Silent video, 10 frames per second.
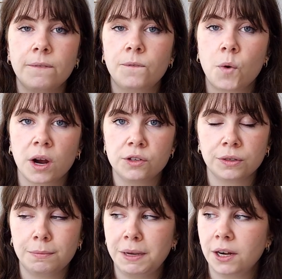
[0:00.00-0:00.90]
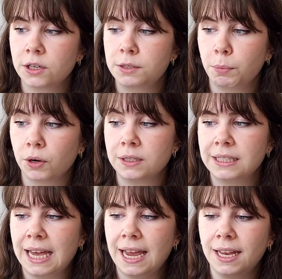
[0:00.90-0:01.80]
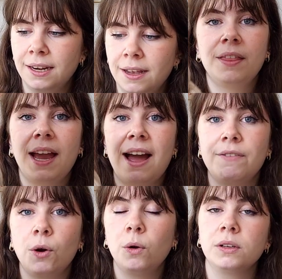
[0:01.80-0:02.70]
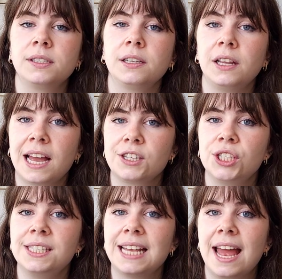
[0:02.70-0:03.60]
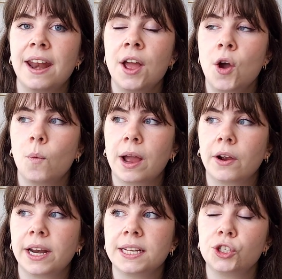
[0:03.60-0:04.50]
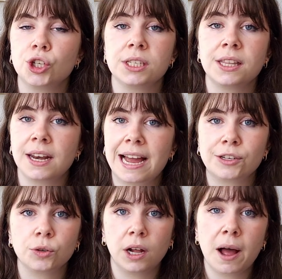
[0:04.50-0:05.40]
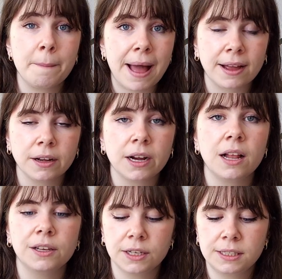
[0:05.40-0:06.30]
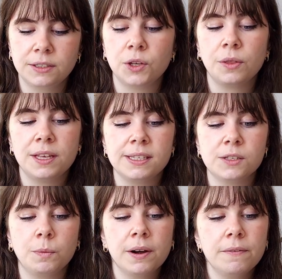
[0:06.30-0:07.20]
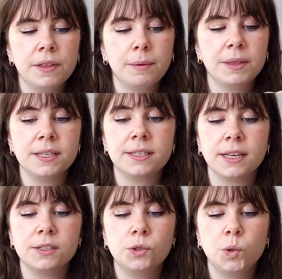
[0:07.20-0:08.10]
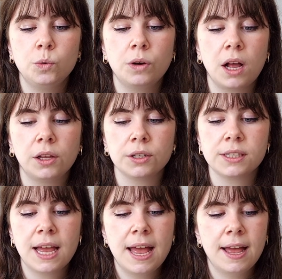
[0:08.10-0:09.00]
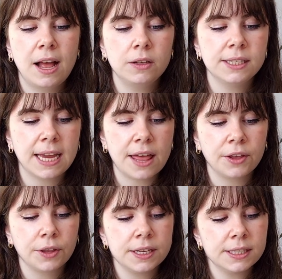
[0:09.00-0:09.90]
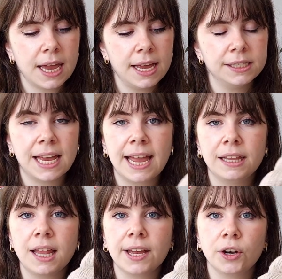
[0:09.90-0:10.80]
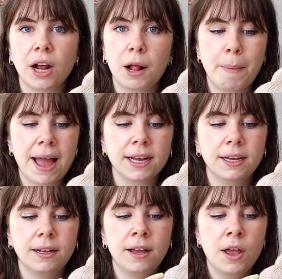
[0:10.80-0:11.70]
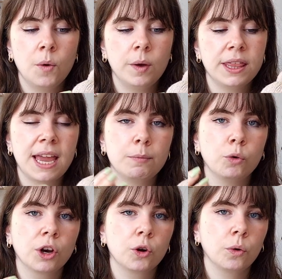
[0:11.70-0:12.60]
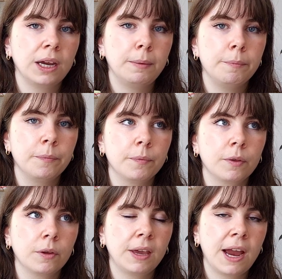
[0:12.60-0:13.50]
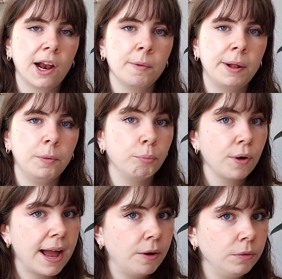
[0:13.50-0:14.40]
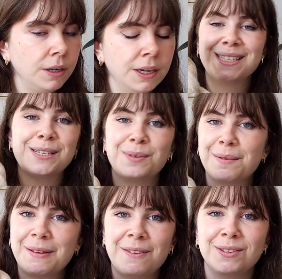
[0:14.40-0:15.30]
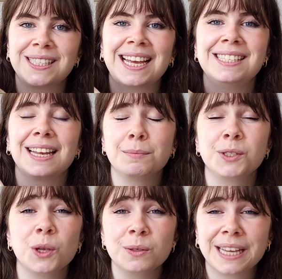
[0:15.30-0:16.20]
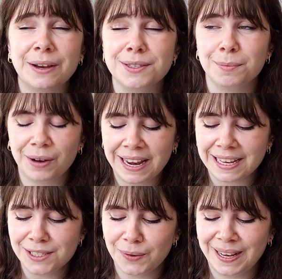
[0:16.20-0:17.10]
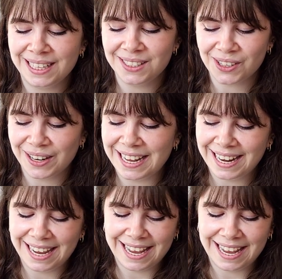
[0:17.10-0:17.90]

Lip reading: 400 meters per skein. They have a whole collection set where it is just the natural alpaca colors. So this is one of them. This is two colors held together. This is a lighter alpaca with a more cream caramel brown. This is one of my favorite skeins, and I'm so scared to break into it and start knitting